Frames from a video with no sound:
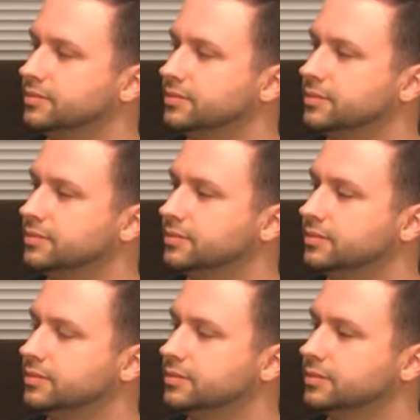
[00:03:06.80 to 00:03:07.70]

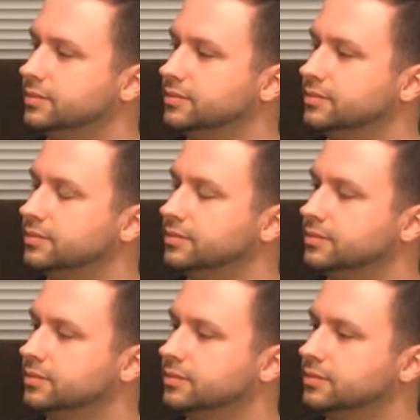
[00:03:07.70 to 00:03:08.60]

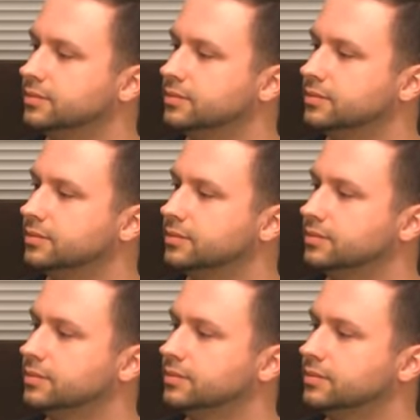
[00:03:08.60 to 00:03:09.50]

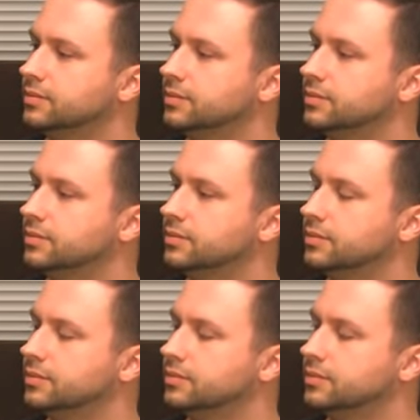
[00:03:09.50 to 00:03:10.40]

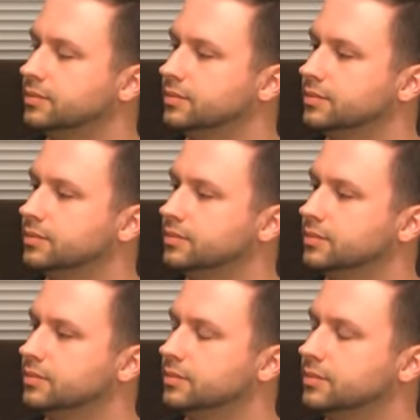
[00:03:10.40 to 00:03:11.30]

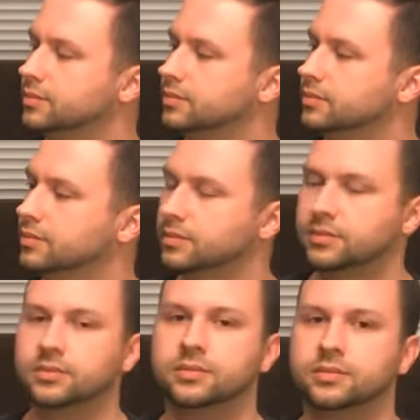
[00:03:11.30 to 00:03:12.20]

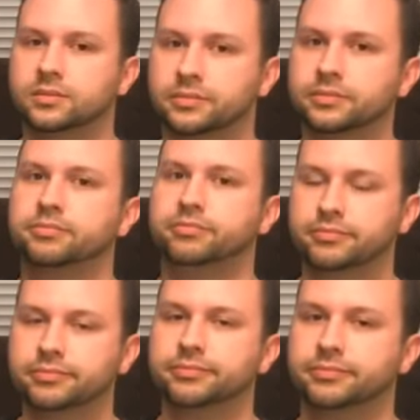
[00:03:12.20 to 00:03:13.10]

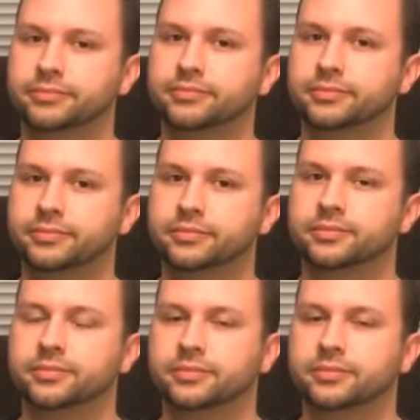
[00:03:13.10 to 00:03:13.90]
The person shown says nothing.